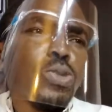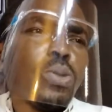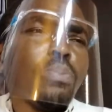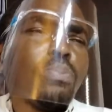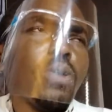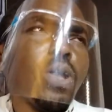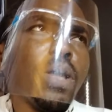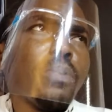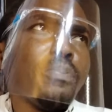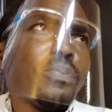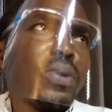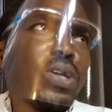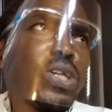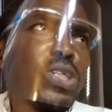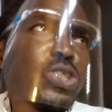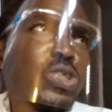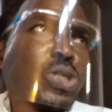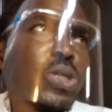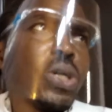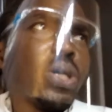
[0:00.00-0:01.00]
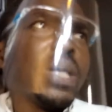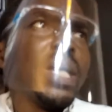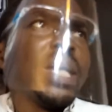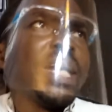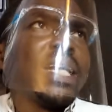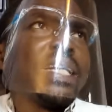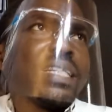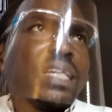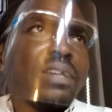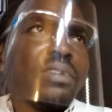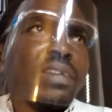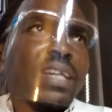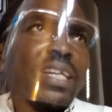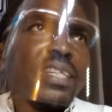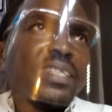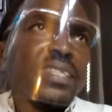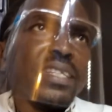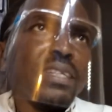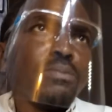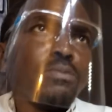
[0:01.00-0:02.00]
So blood pressure is
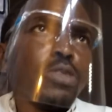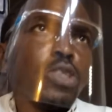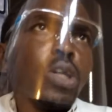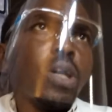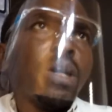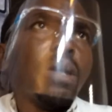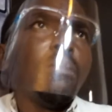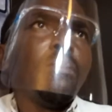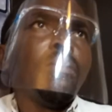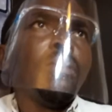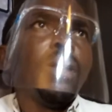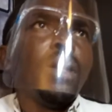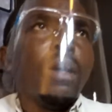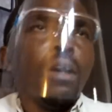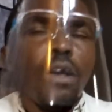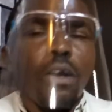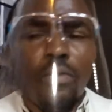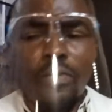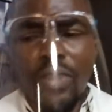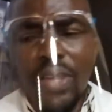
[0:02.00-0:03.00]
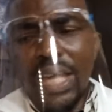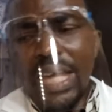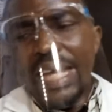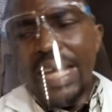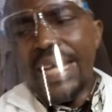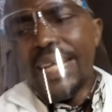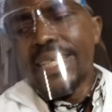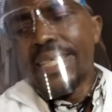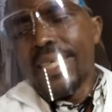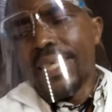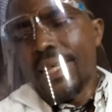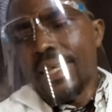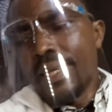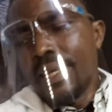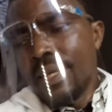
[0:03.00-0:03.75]
another symptom of the AD